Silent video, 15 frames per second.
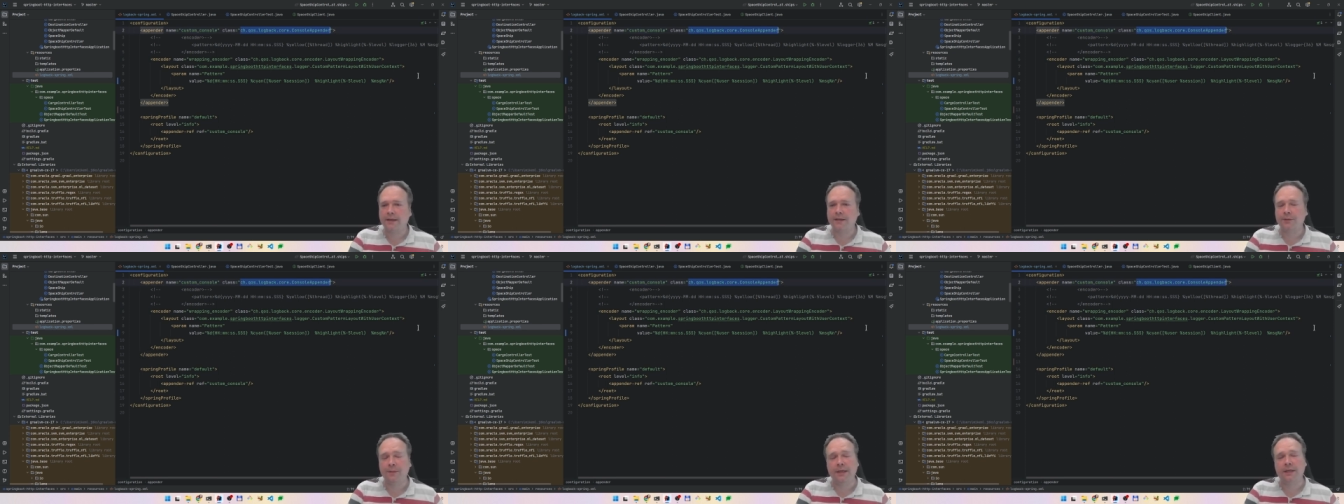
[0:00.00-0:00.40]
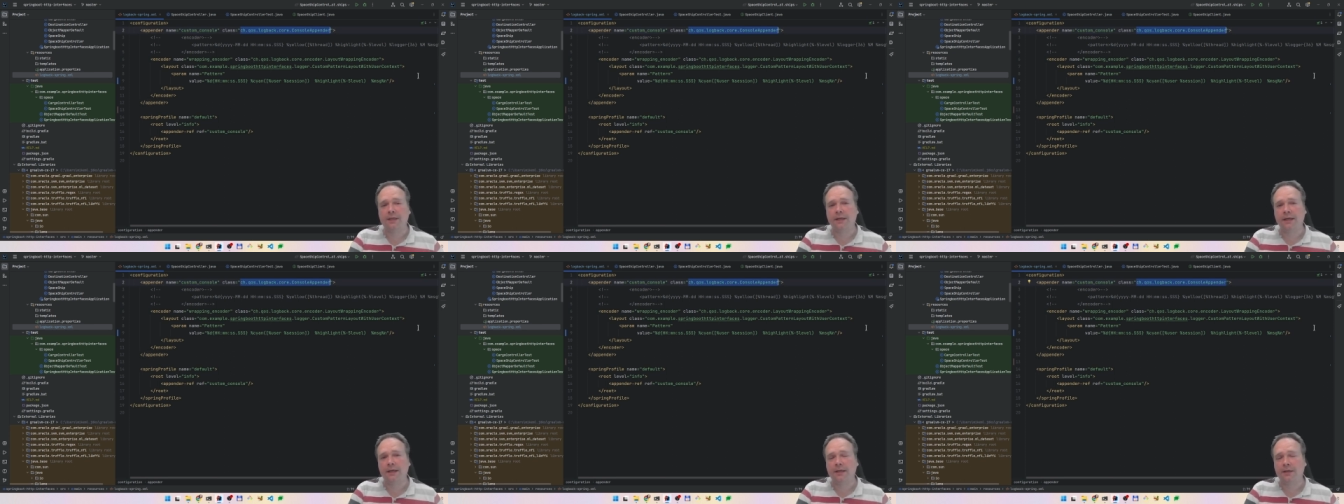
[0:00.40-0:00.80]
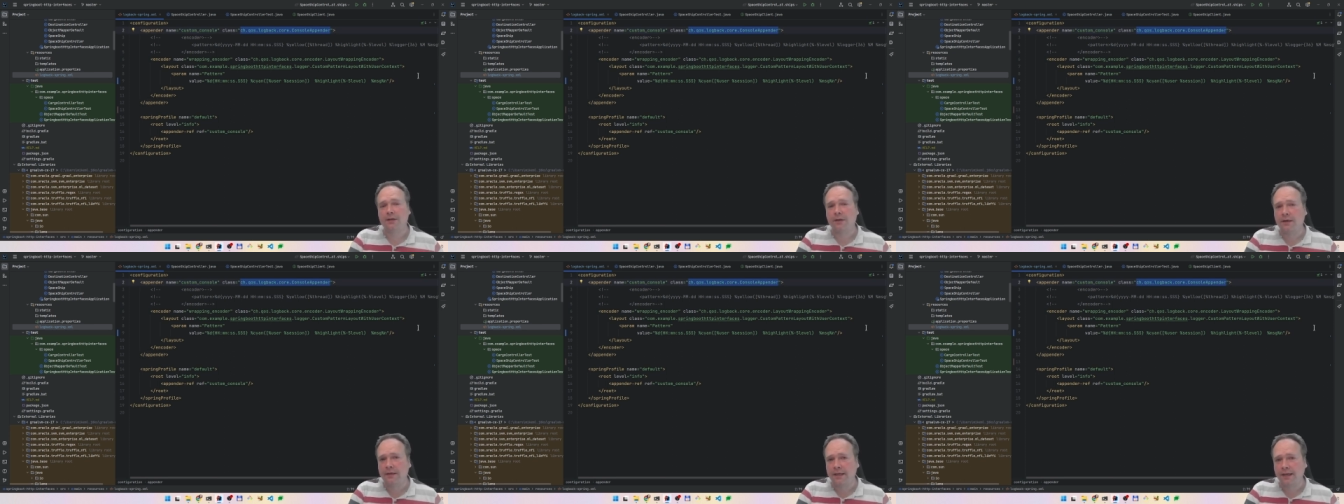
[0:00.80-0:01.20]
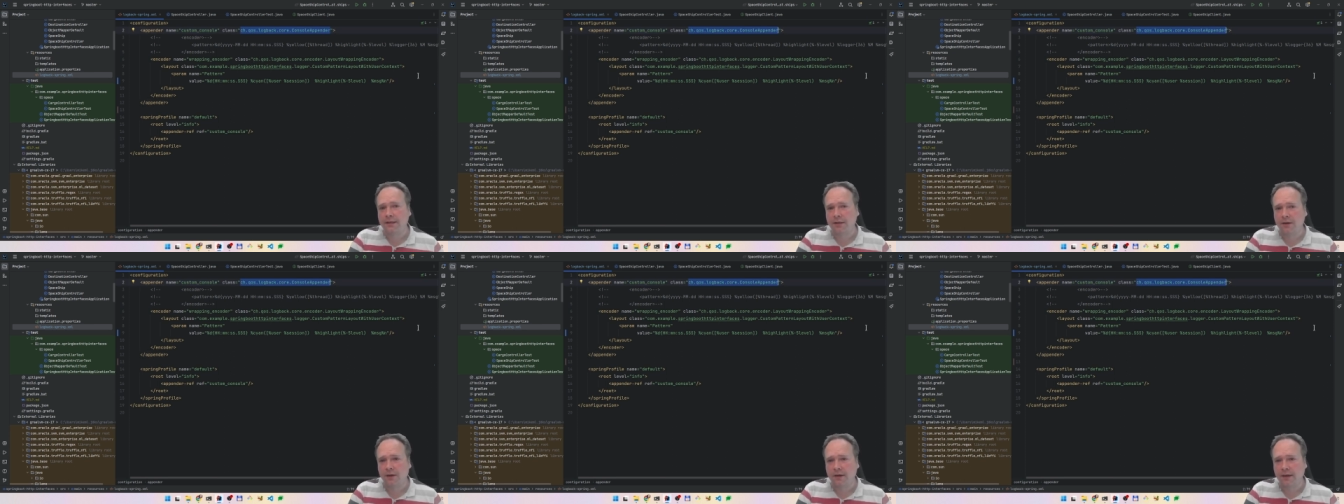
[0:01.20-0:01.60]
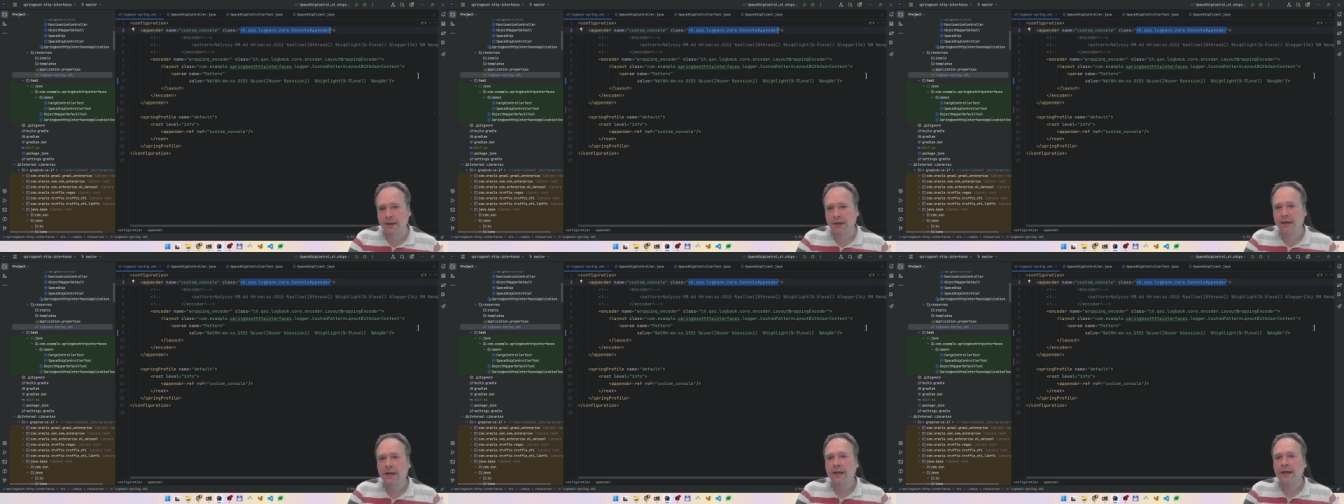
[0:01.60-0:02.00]
This means that it is not JSON
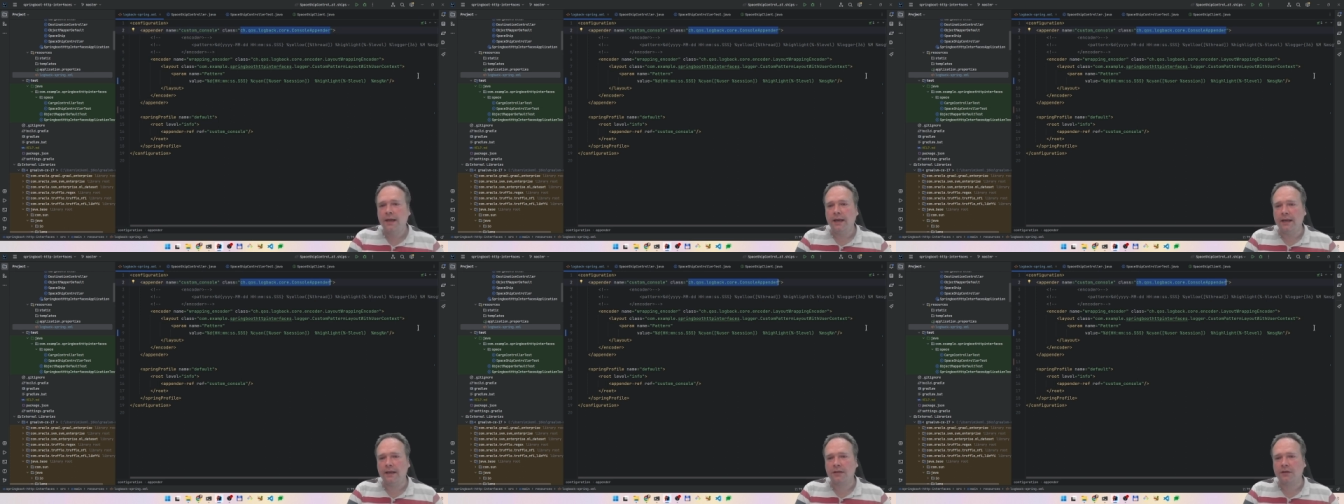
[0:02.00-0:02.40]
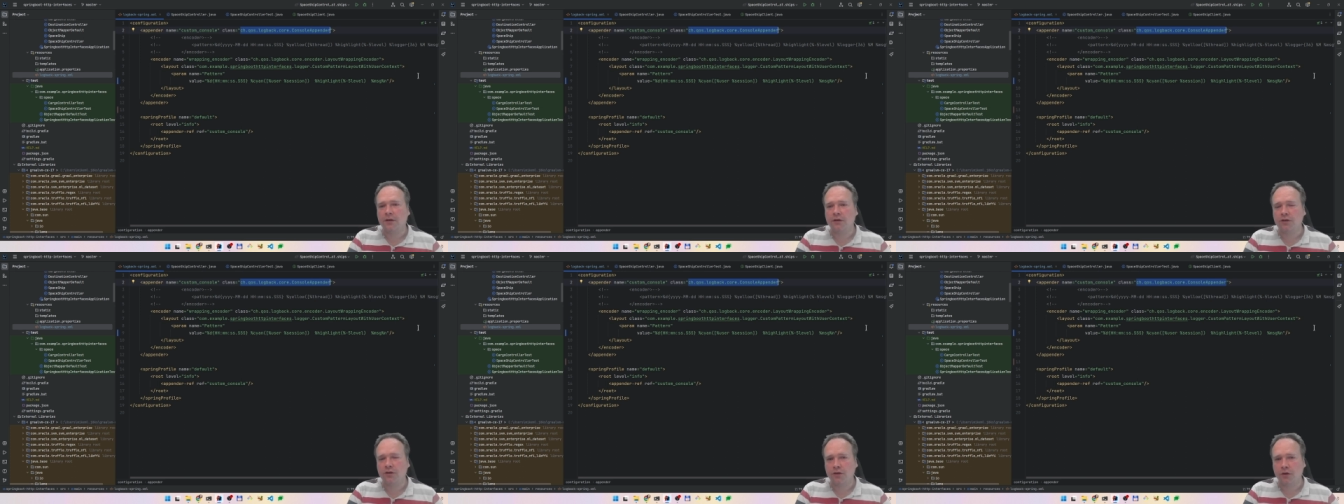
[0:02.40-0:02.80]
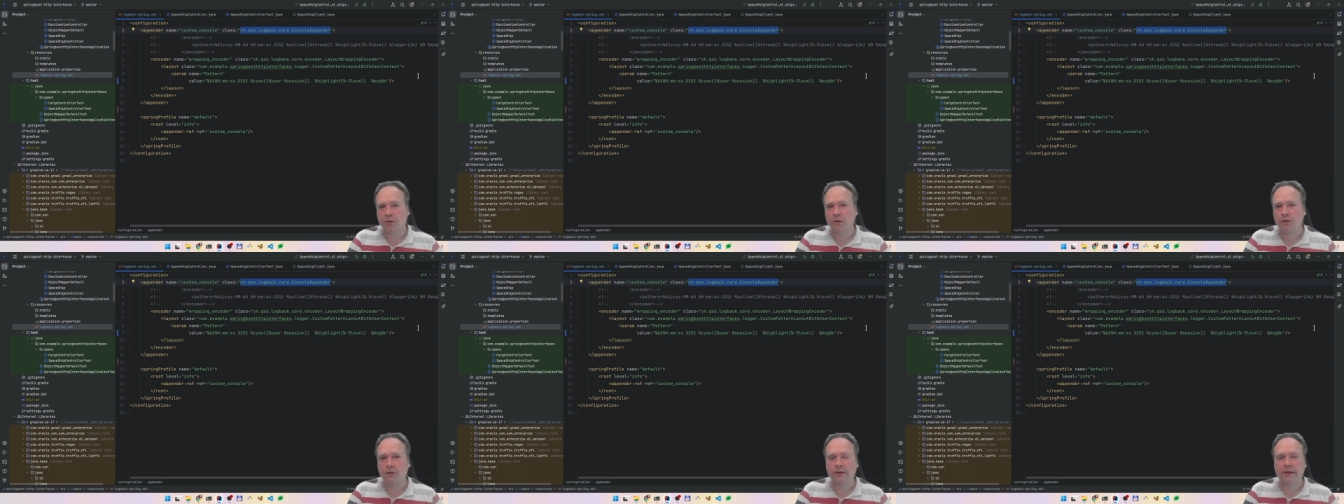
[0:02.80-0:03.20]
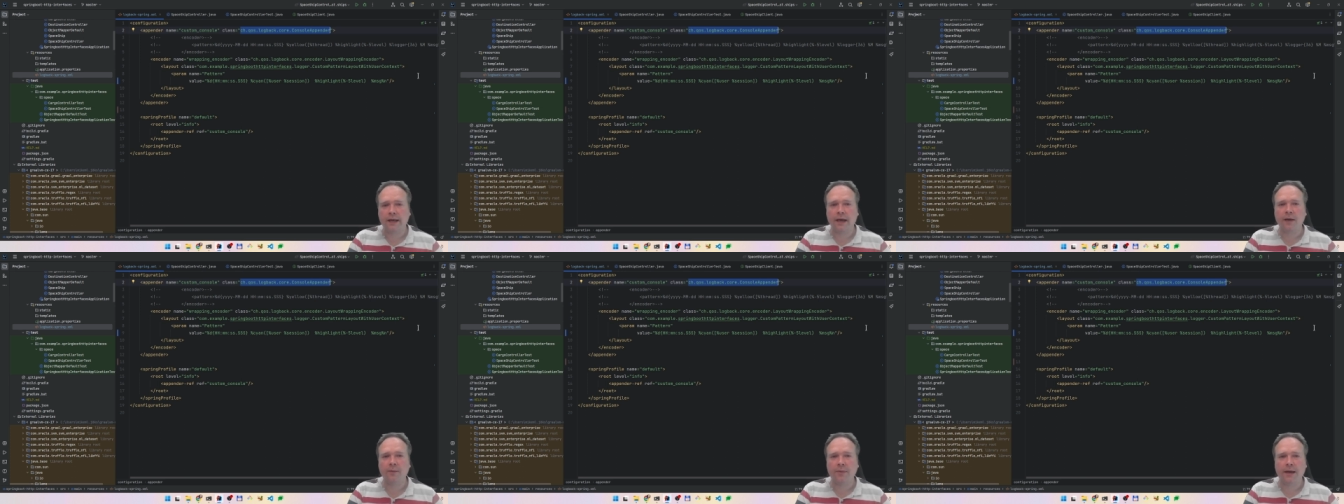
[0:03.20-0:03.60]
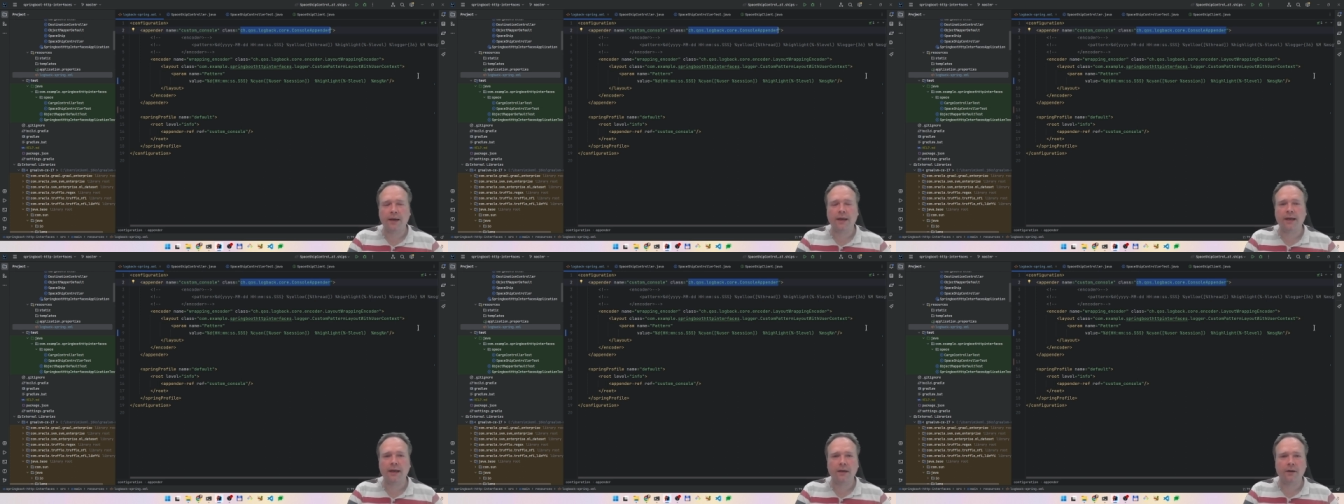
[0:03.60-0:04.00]
logging, it is console line by
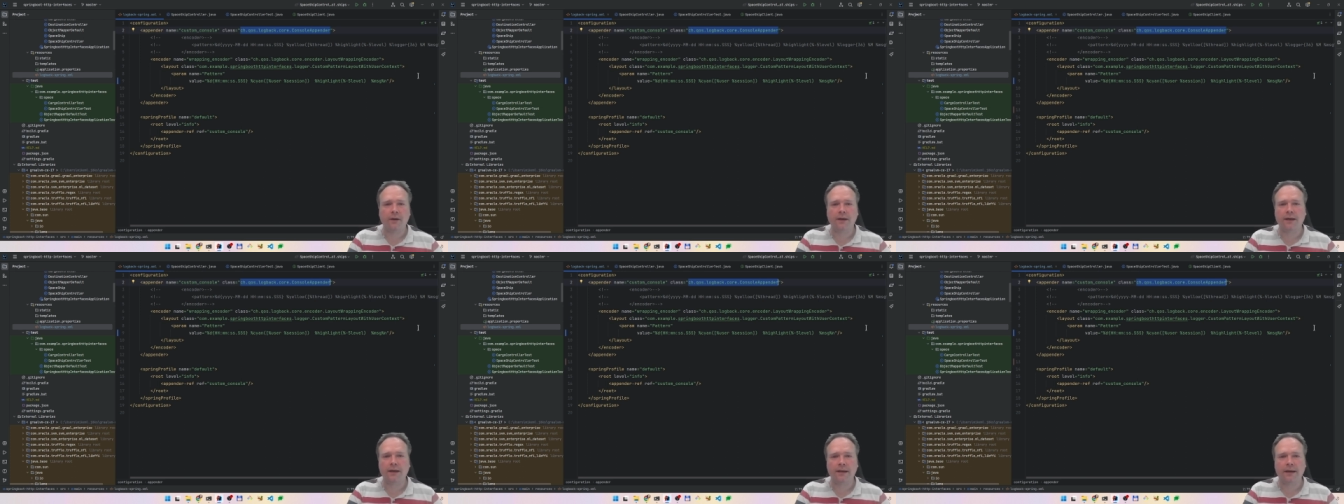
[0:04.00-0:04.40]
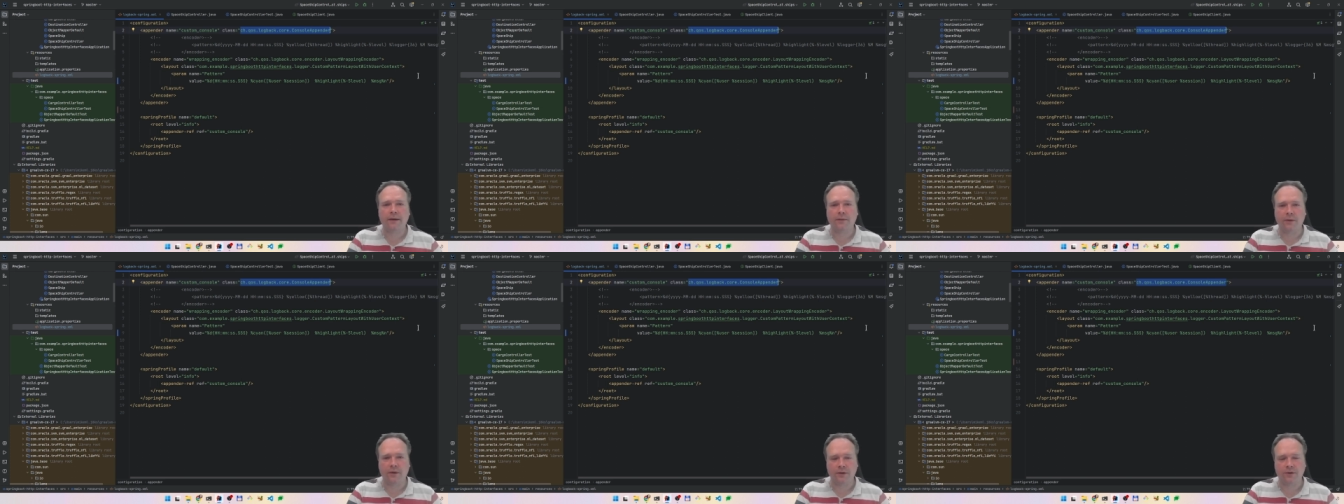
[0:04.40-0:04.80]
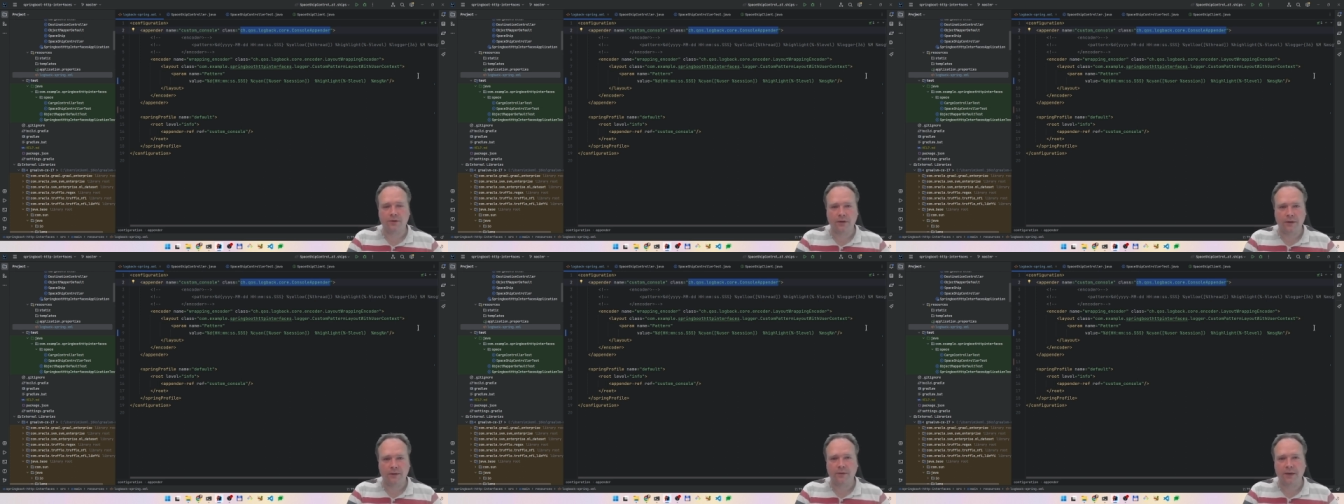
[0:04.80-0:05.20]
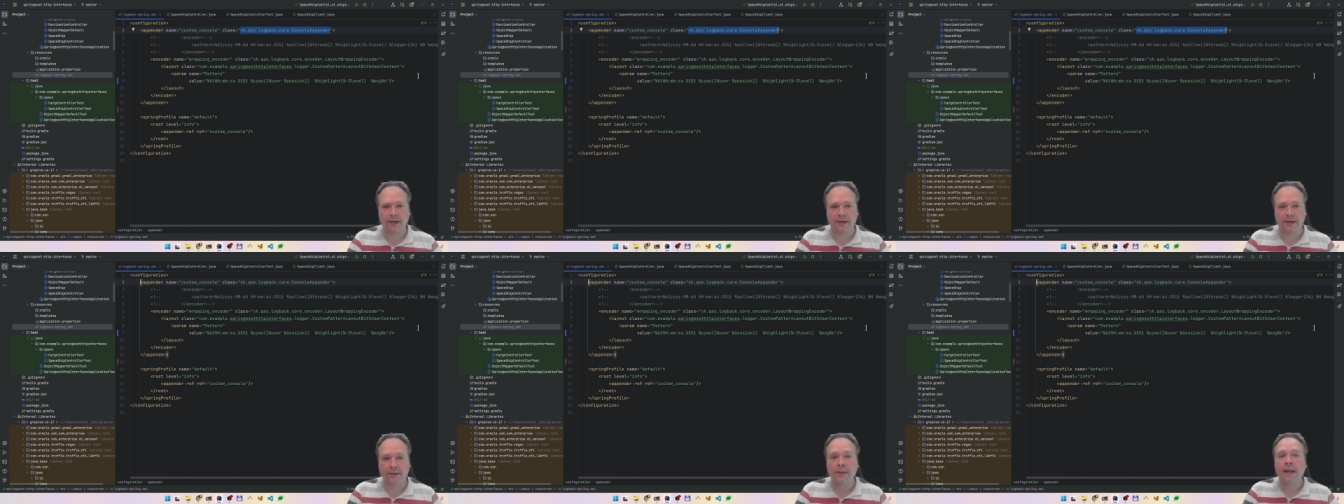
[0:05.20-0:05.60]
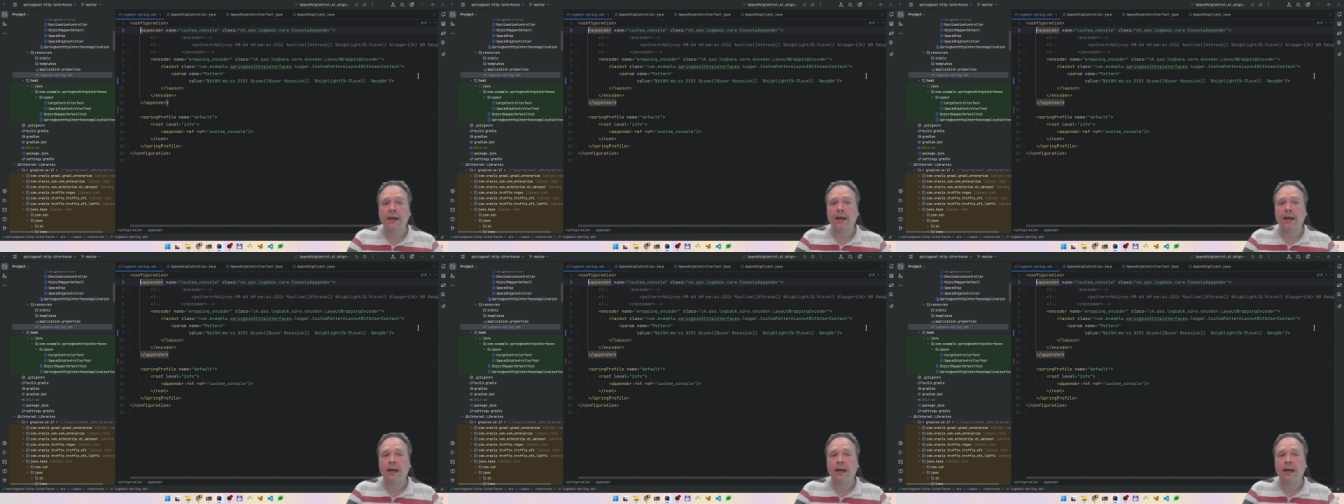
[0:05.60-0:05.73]
line logging that I want to have right here.